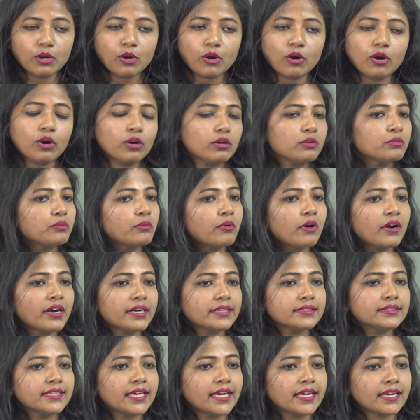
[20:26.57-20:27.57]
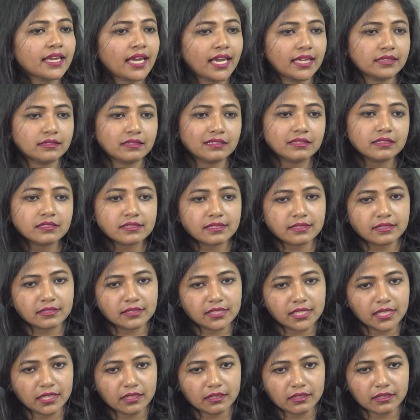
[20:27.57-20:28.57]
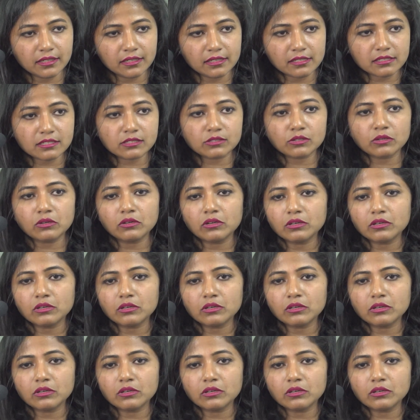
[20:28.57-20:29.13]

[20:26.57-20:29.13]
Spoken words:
or what their ethnicity is